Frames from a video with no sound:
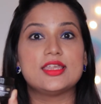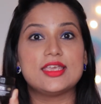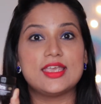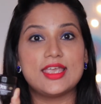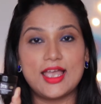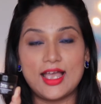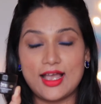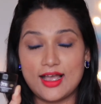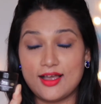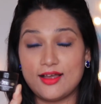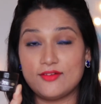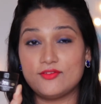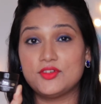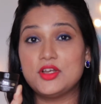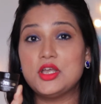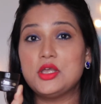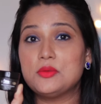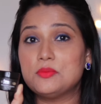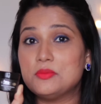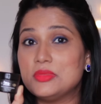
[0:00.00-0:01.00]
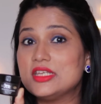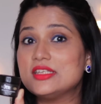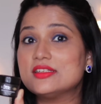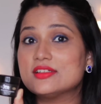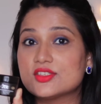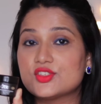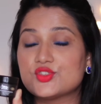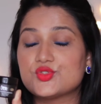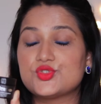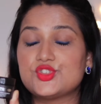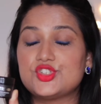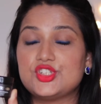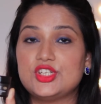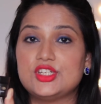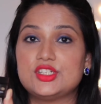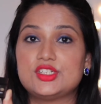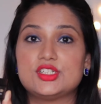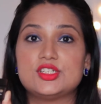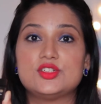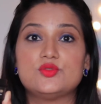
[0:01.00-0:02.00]
They have been
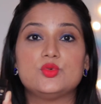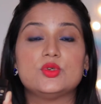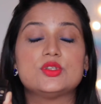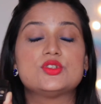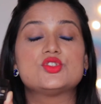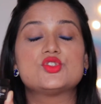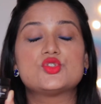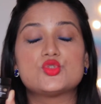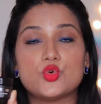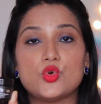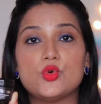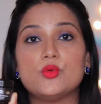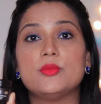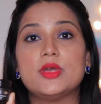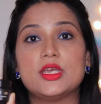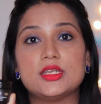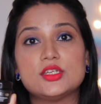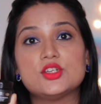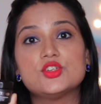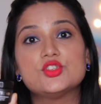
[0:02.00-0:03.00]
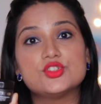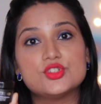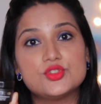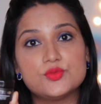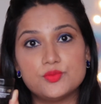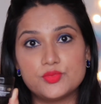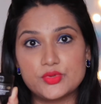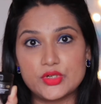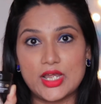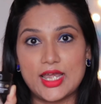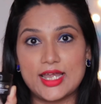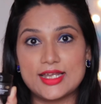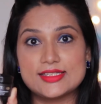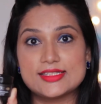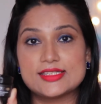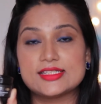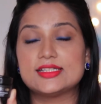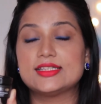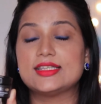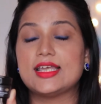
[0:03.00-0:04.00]
associated with so many good
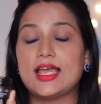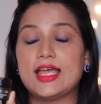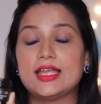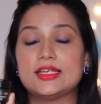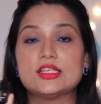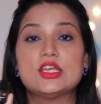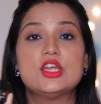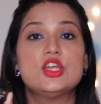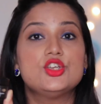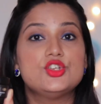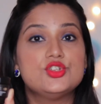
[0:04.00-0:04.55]
brands that